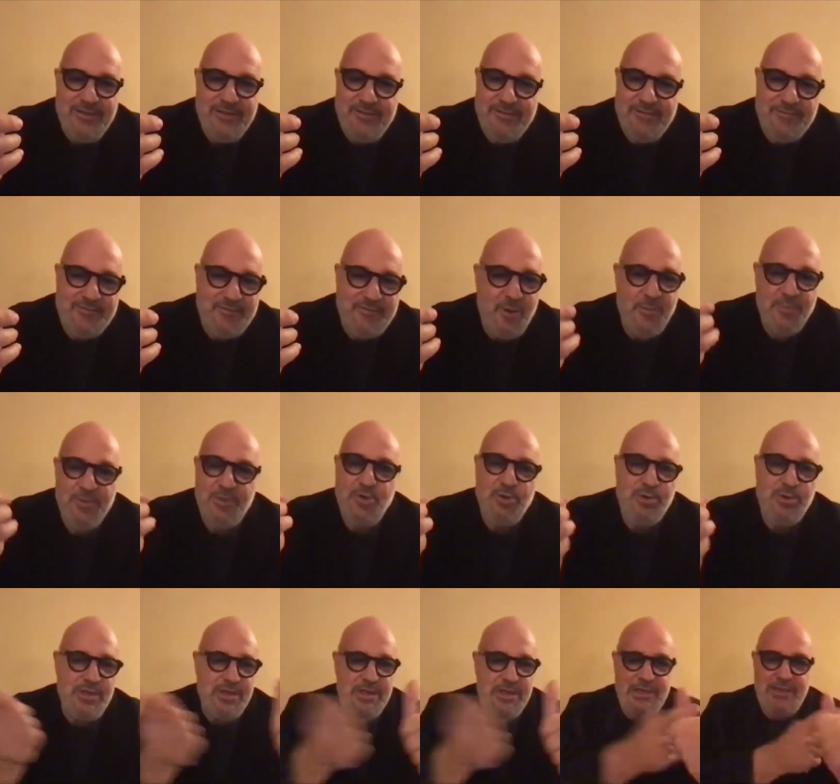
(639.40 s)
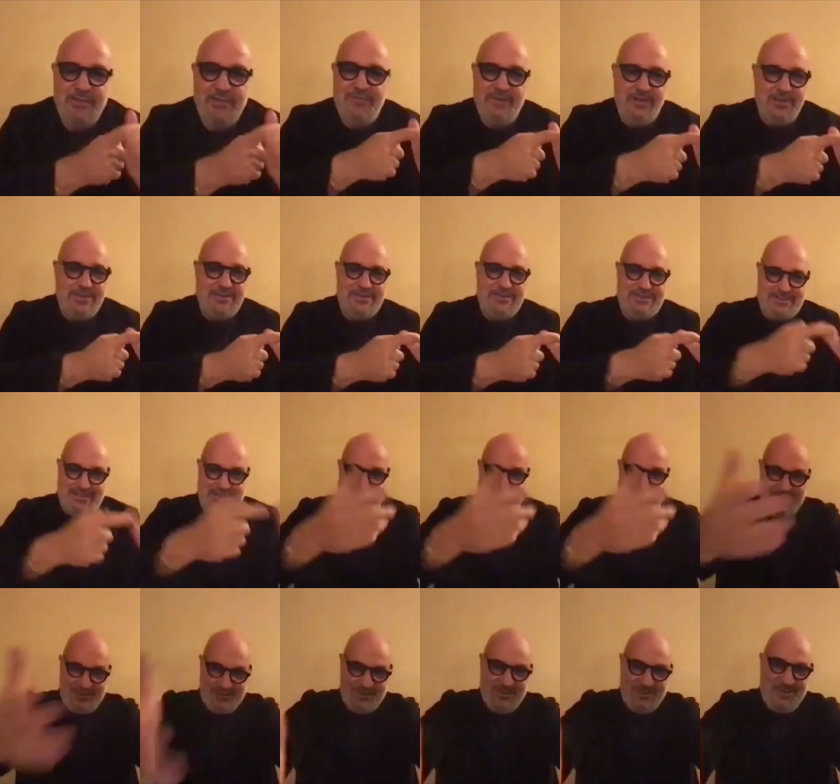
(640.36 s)
from Yuri Evans,
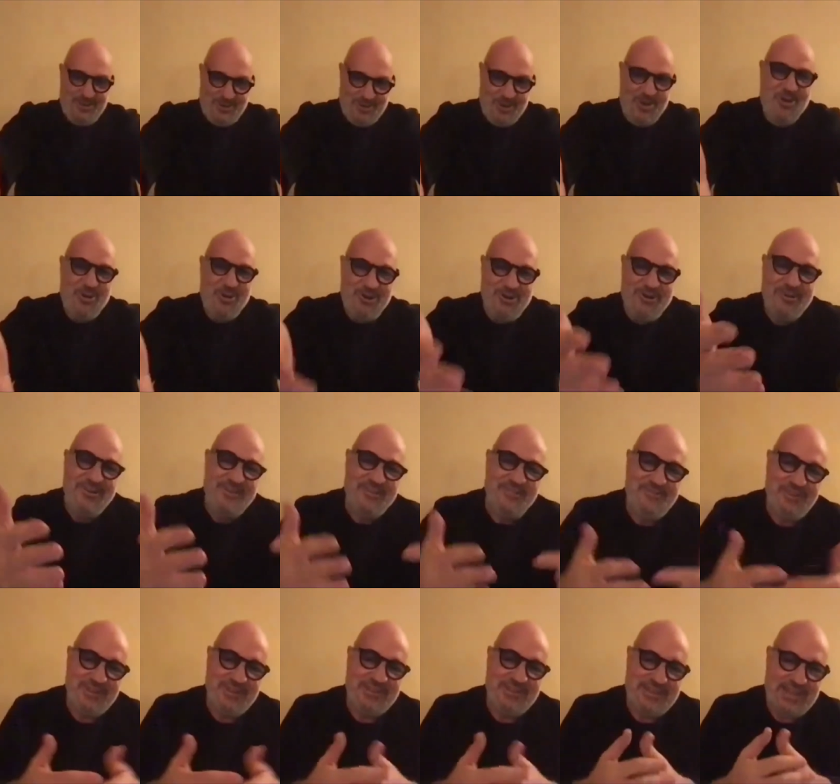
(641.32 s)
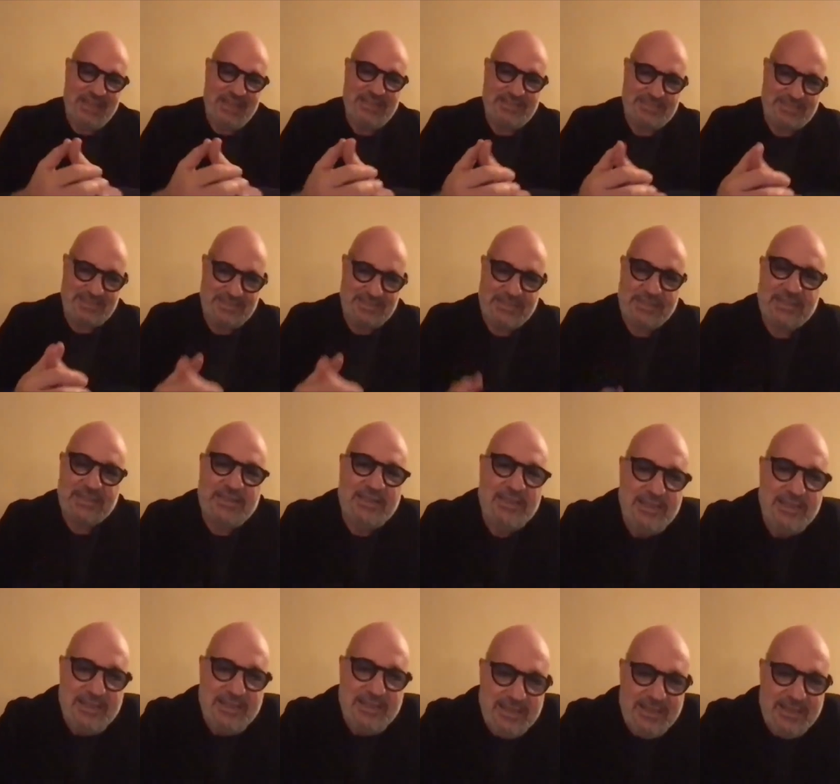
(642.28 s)
your fantastic,
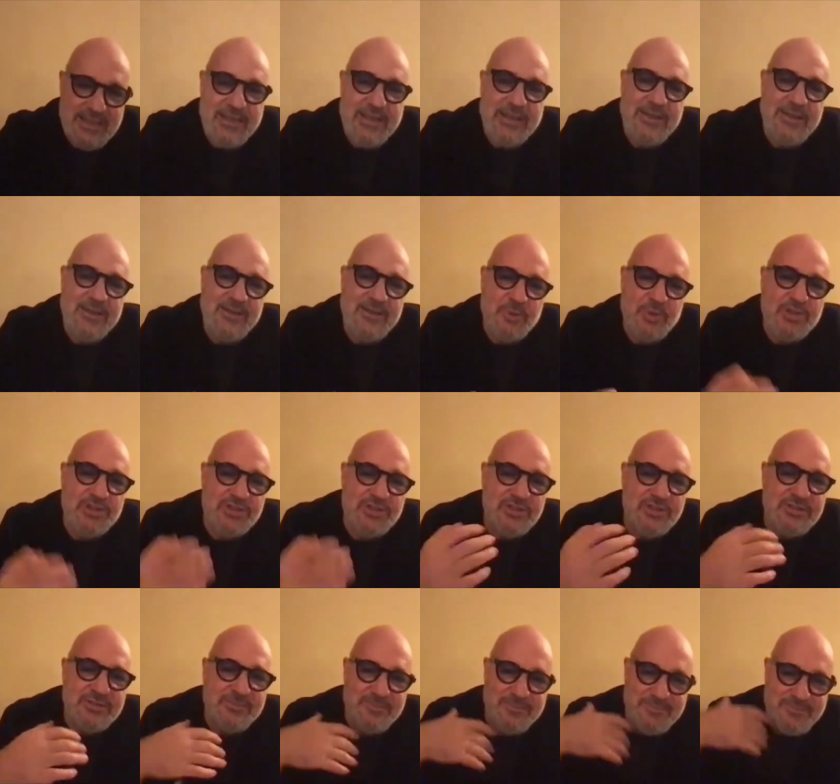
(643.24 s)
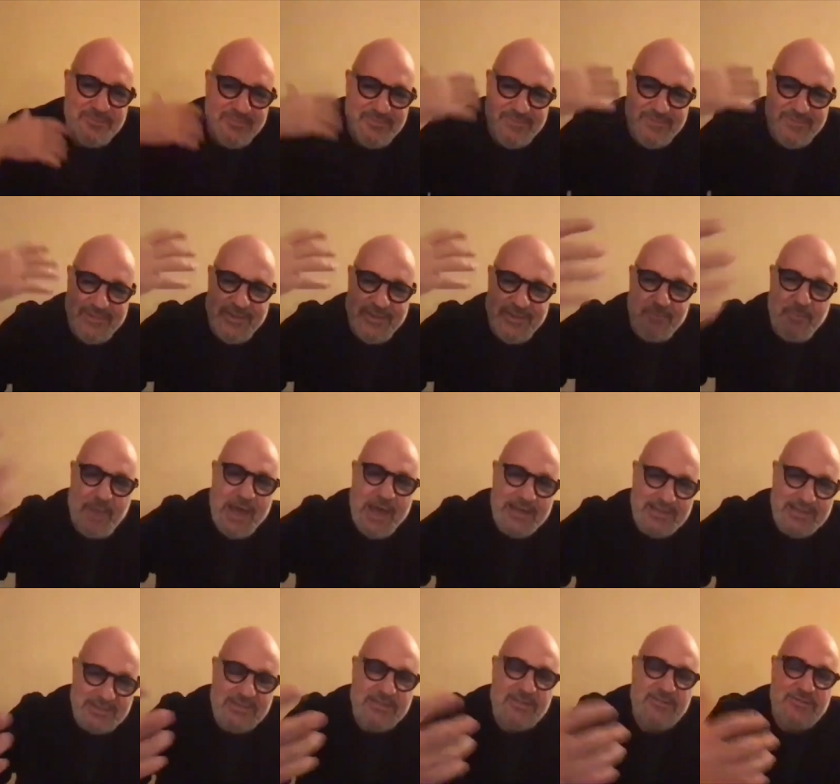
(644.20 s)
which is a
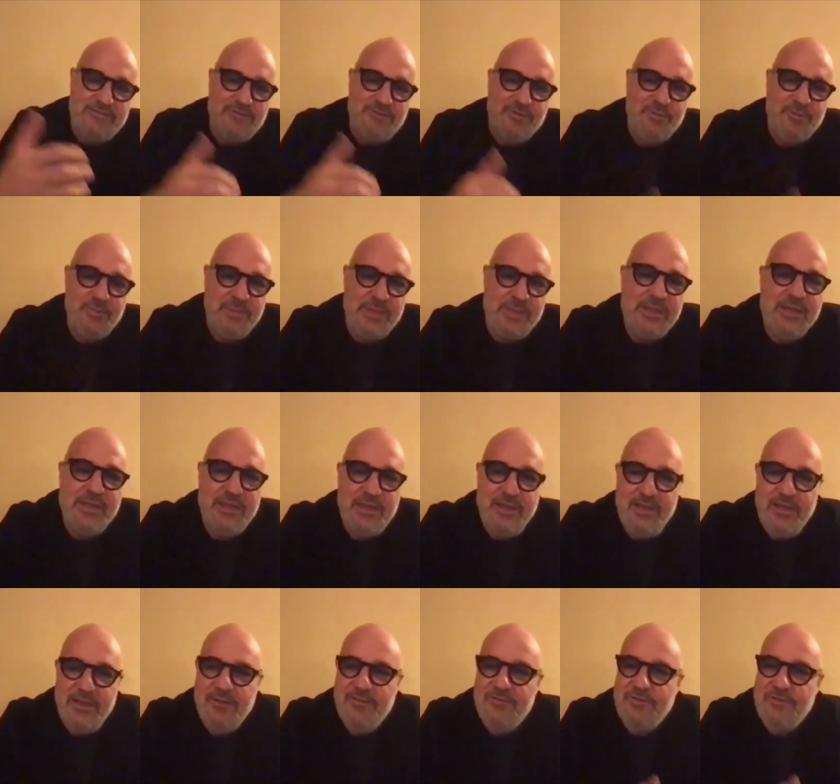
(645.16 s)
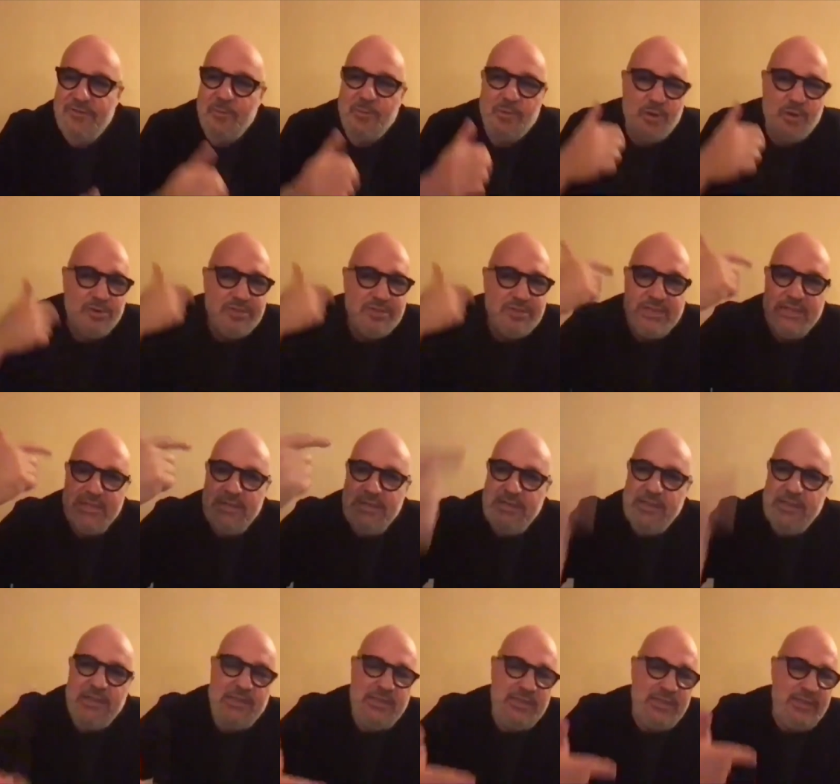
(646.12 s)
master for me, from
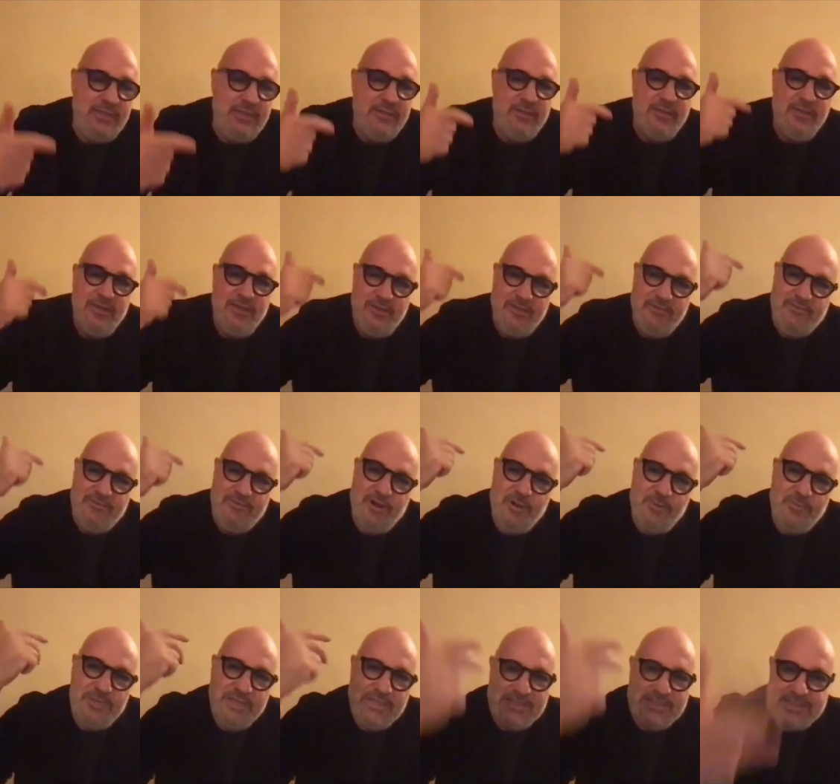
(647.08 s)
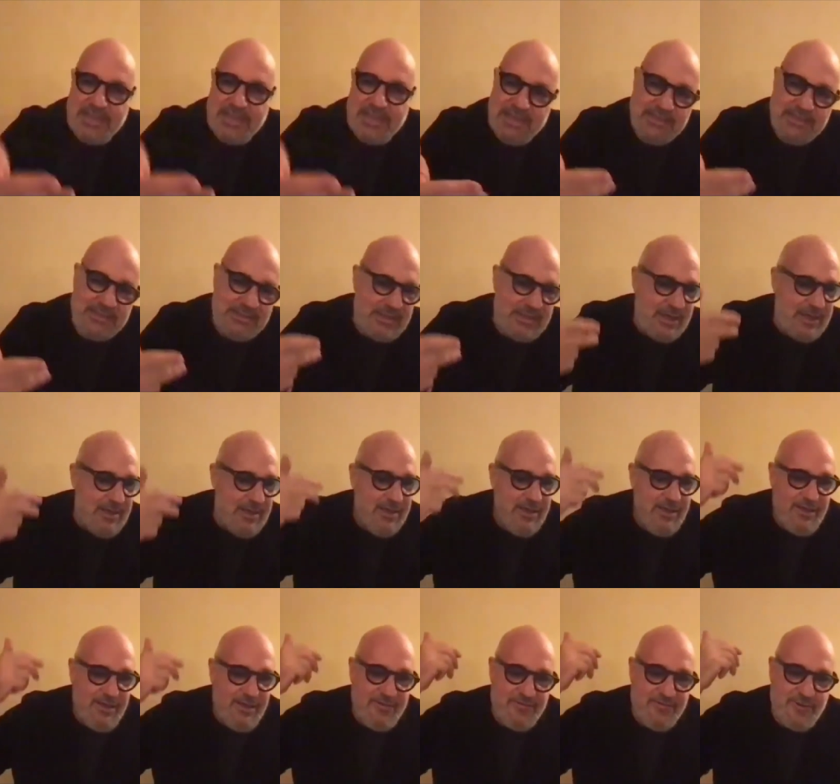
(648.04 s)
Rossellini, from De Seta,
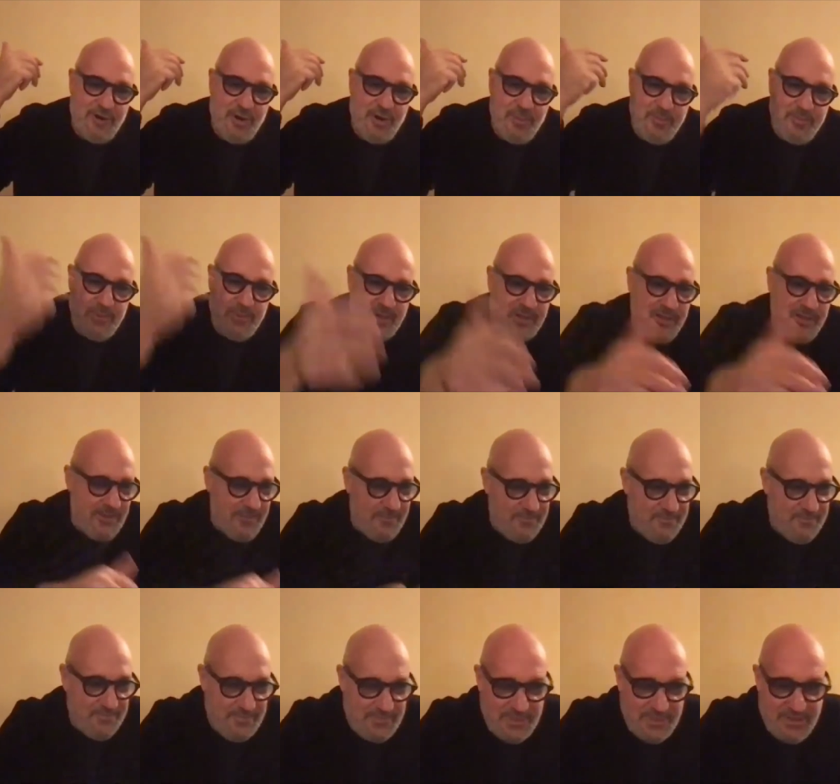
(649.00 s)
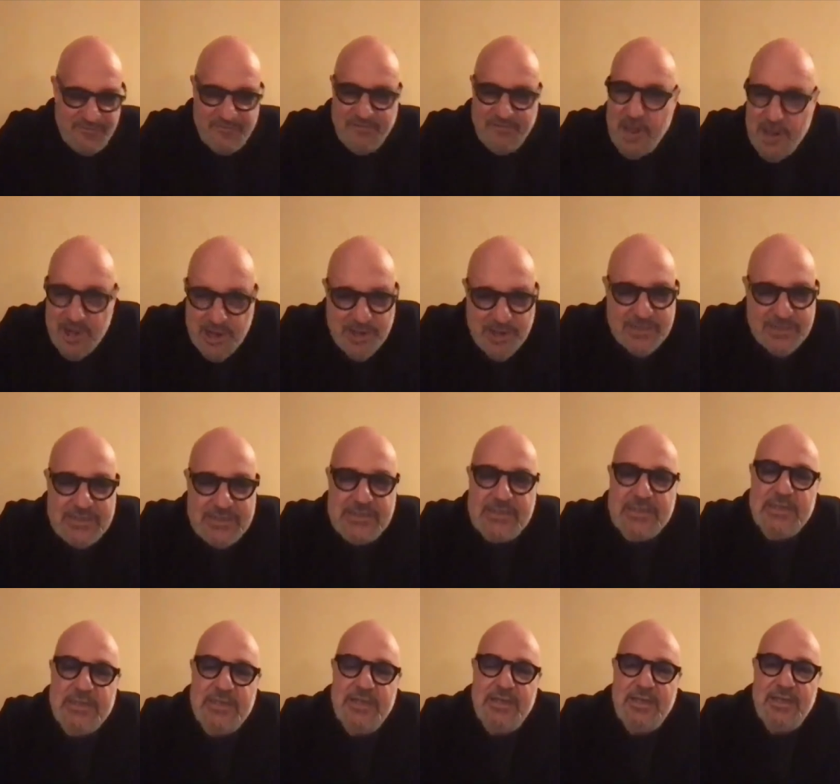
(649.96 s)
from
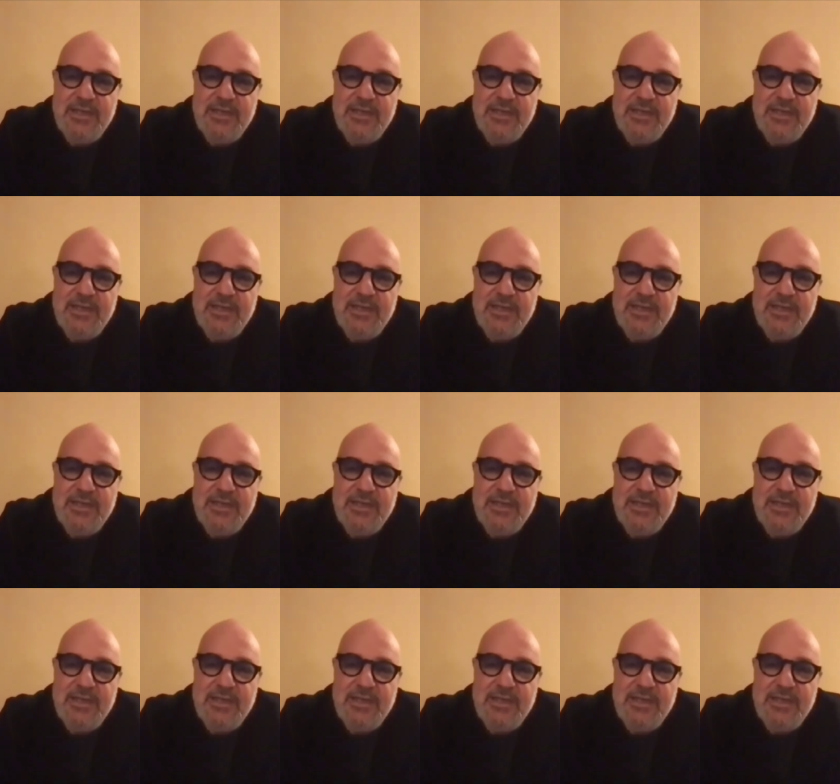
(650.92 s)
Flaherty.